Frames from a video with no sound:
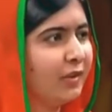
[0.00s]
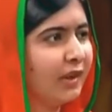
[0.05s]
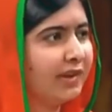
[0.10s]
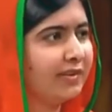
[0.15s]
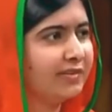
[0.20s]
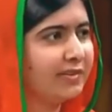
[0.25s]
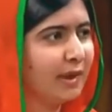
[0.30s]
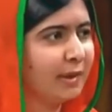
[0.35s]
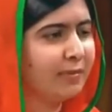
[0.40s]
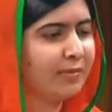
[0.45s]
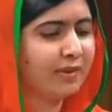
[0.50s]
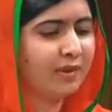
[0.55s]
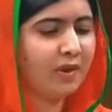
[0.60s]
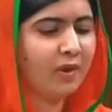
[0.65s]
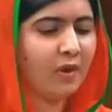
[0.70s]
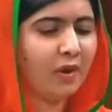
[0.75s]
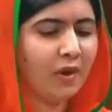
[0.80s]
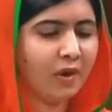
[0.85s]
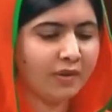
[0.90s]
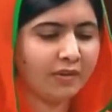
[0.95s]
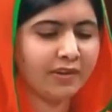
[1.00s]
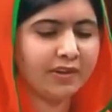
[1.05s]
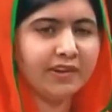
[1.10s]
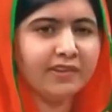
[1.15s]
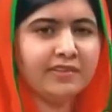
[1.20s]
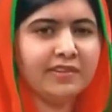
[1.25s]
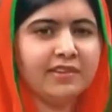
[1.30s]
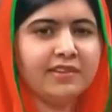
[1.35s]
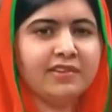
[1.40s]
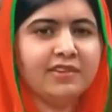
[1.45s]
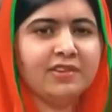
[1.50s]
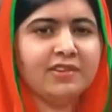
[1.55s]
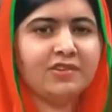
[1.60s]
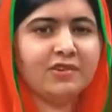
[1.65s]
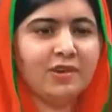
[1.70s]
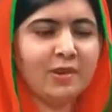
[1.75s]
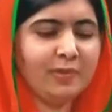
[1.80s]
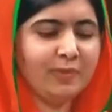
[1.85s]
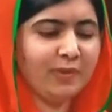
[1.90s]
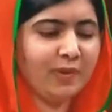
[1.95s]
to accept honorary
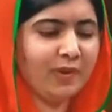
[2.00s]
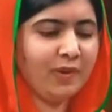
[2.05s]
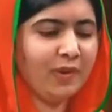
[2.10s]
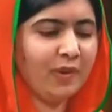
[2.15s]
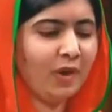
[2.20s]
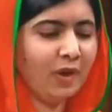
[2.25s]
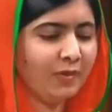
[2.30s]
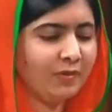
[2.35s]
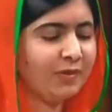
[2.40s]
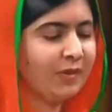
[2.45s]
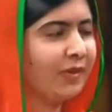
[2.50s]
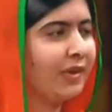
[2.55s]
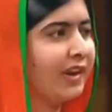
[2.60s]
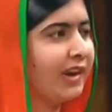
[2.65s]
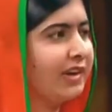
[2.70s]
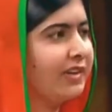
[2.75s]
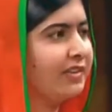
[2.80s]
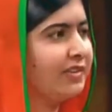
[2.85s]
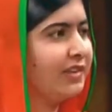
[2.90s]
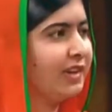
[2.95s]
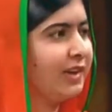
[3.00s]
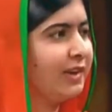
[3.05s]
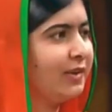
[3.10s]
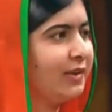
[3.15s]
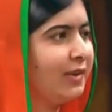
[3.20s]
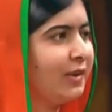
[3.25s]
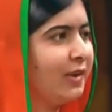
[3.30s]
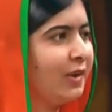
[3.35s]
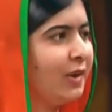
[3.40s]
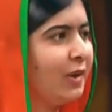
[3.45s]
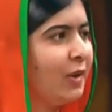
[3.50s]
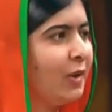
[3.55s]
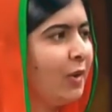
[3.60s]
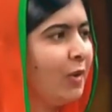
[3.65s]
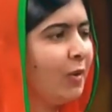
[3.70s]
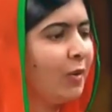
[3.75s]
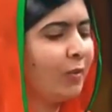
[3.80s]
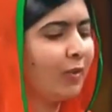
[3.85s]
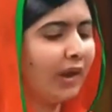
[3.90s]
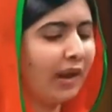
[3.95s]
citizenship of your country.
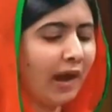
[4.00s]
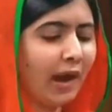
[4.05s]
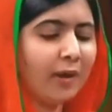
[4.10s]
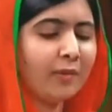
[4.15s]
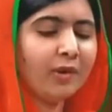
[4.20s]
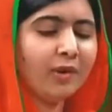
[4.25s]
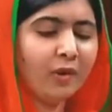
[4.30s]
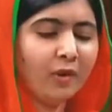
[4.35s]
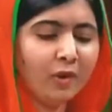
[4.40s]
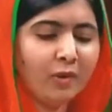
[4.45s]
While I will